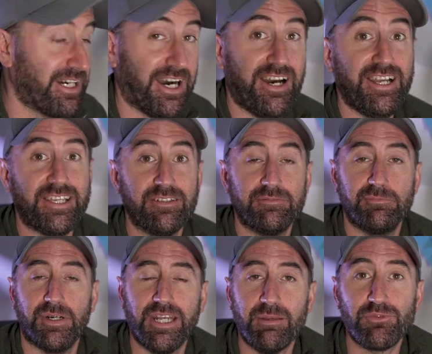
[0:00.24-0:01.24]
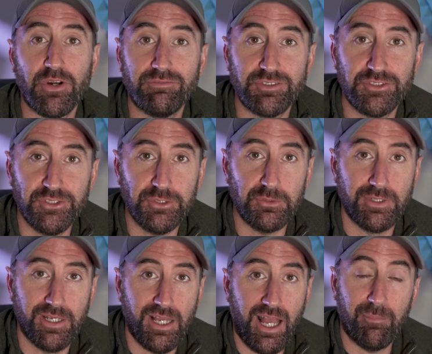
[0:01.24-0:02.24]
Hi, my name's Rob Fitzhugh,
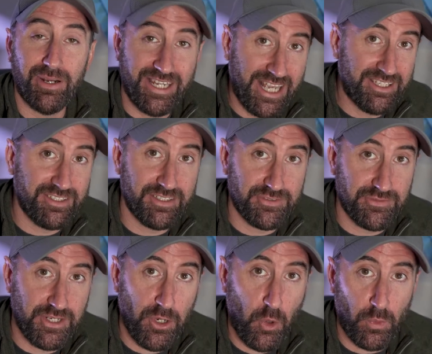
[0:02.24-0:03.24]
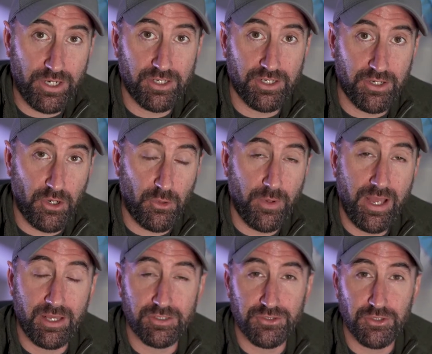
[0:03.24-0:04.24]
and by the end of this video, we're gonna know
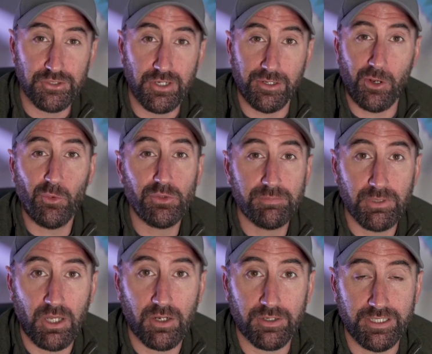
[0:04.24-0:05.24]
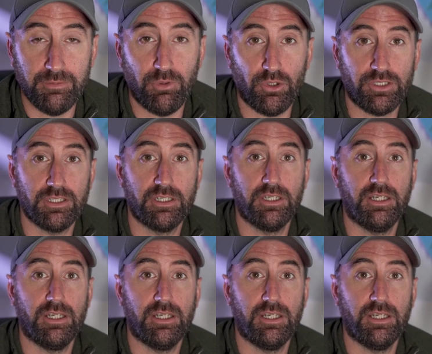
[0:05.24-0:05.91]
how to turn an old blog or ebook